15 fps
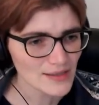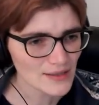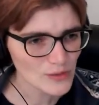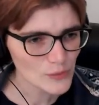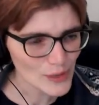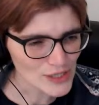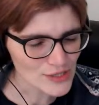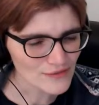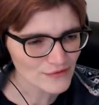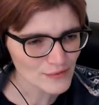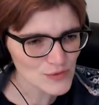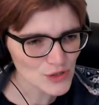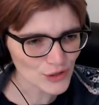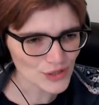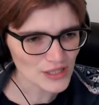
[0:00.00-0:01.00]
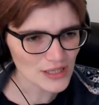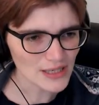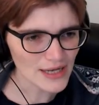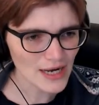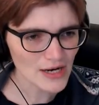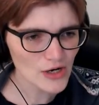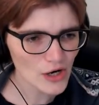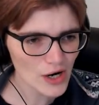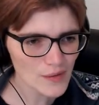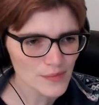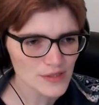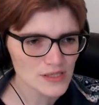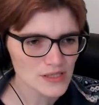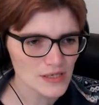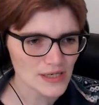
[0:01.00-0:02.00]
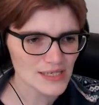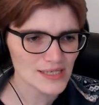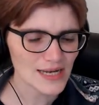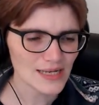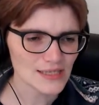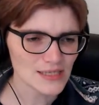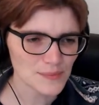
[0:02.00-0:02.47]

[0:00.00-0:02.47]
Question from John here. Can carbon stars and